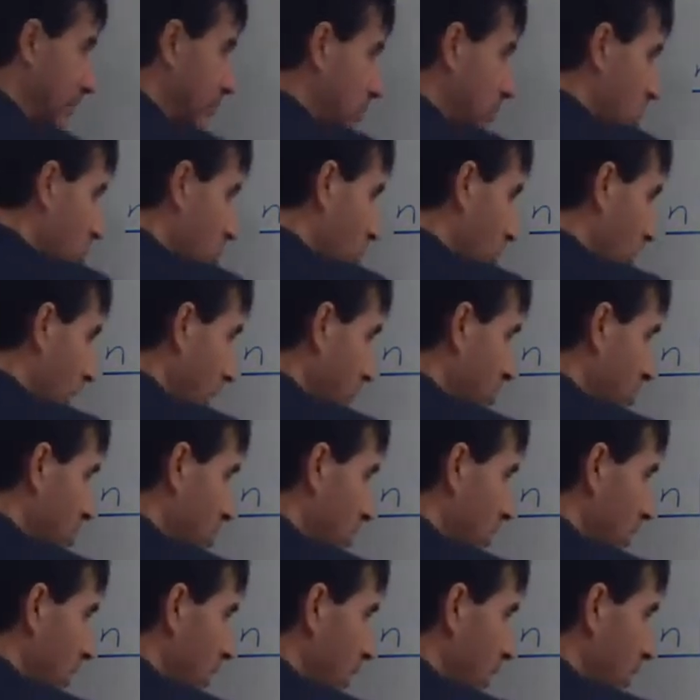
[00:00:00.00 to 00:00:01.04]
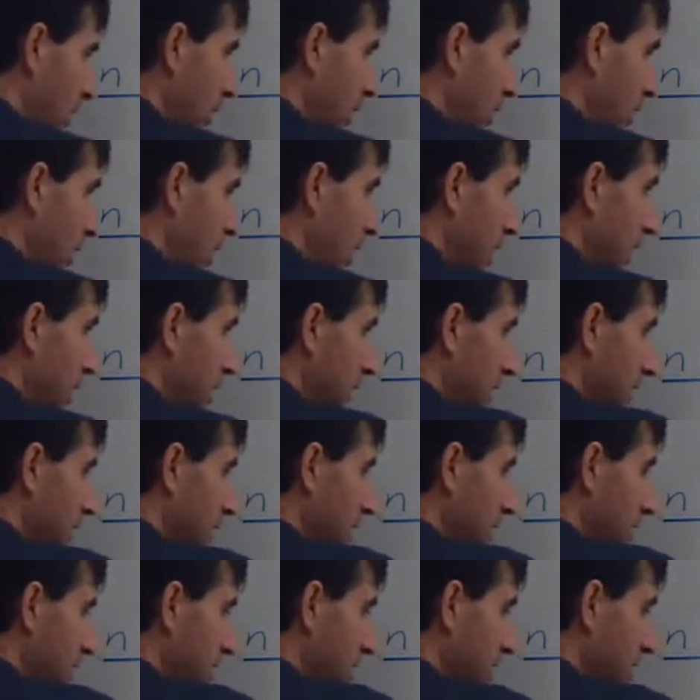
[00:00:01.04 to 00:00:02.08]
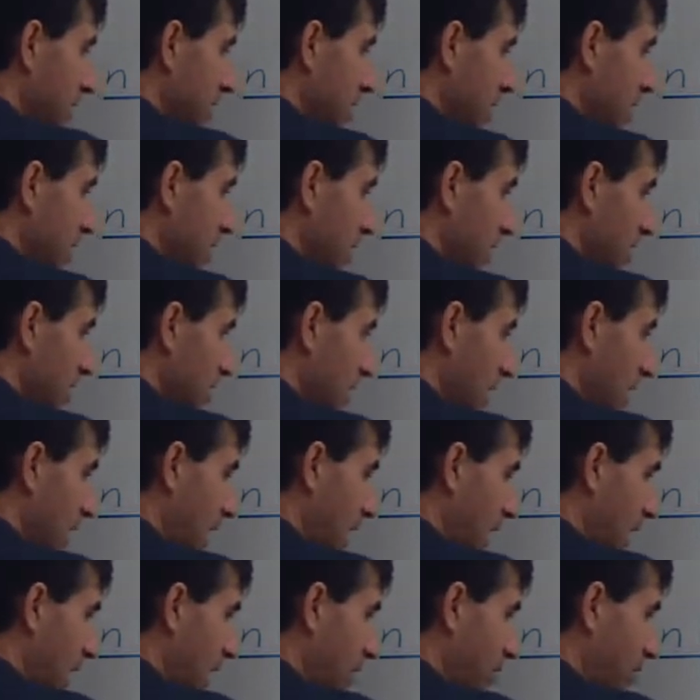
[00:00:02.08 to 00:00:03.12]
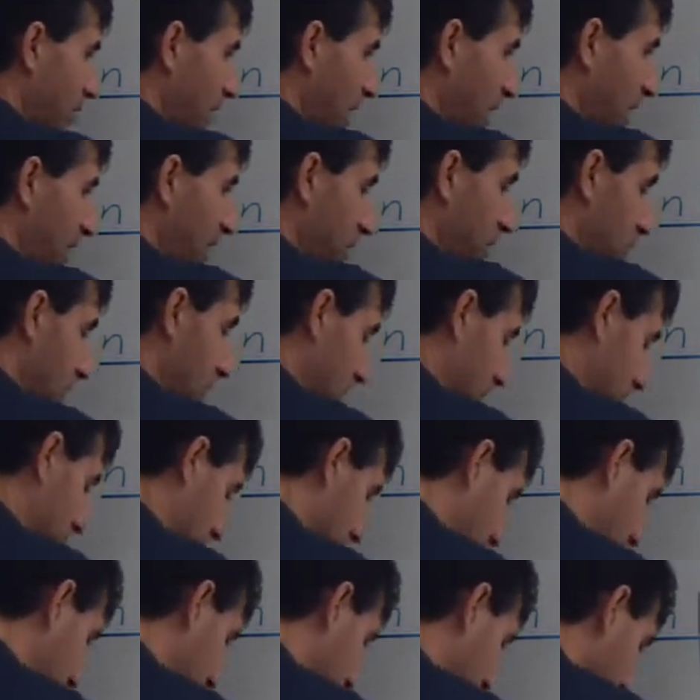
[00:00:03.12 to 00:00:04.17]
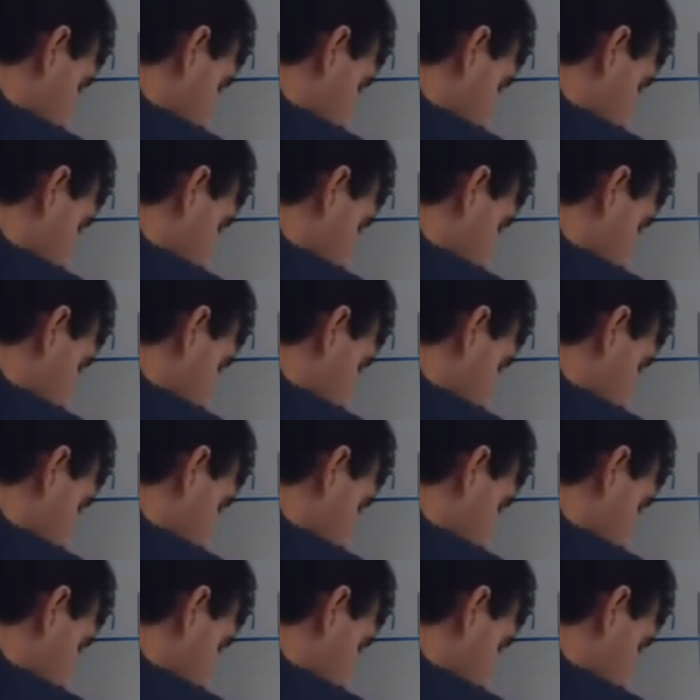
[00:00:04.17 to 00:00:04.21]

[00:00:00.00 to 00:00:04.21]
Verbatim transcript: So what I'm doing here to get to 16 is I add five three times,